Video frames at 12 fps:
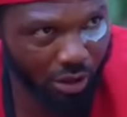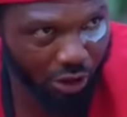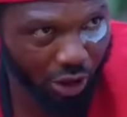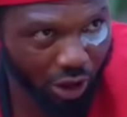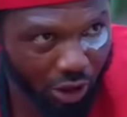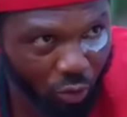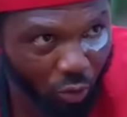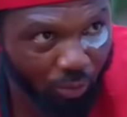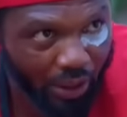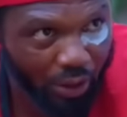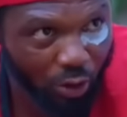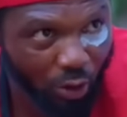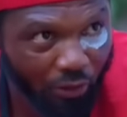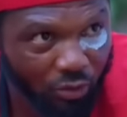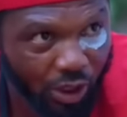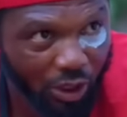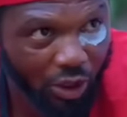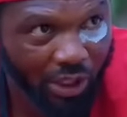is the day you make
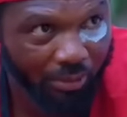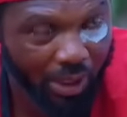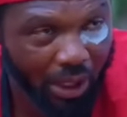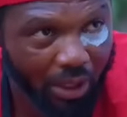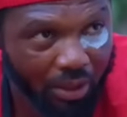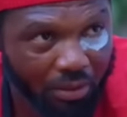love to another